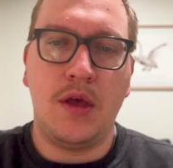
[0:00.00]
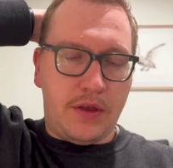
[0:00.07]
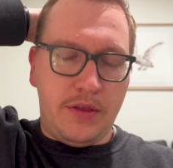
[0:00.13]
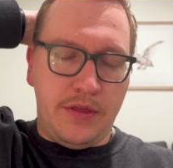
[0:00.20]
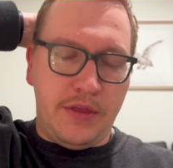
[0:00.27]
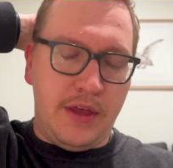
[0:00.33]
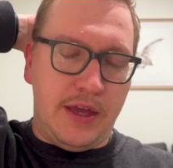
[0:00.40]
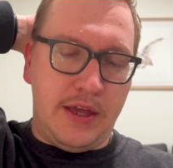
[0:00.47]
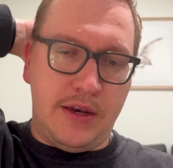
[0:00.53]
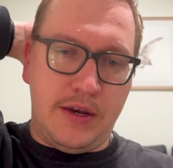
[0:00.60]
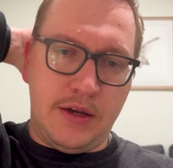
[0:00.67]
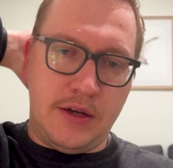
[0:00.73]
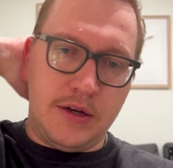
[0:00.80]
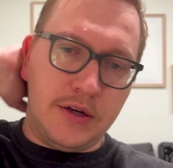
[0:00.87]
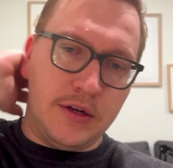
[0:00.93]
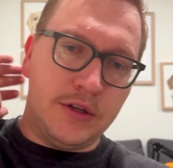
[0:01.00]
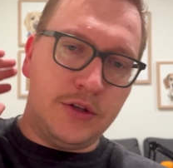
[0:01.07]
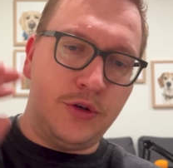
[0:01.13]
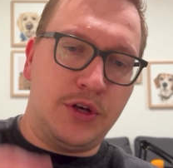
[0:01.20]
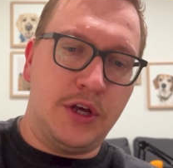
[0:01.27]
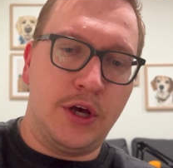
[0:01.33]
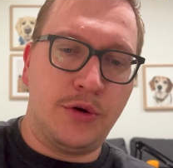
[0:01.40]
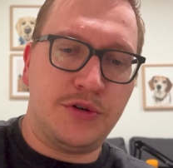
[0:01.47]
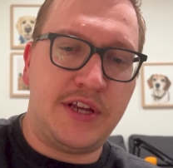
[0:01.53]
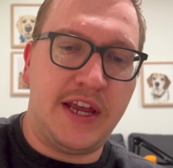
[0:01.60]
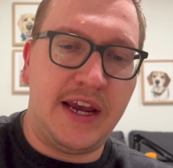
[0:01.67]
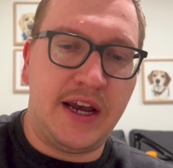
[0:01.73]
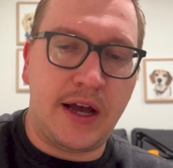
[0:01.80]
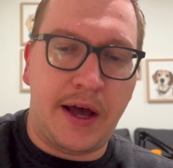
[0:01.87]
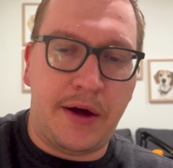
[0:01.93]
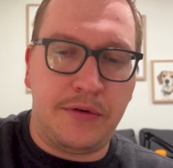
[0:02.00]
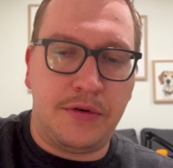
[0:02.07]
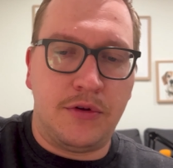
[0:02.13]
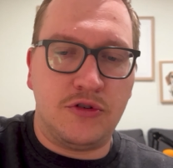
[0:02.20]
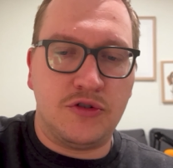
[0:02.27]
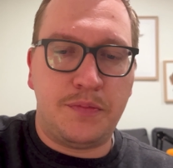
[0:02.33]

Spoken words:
Then you can go take out those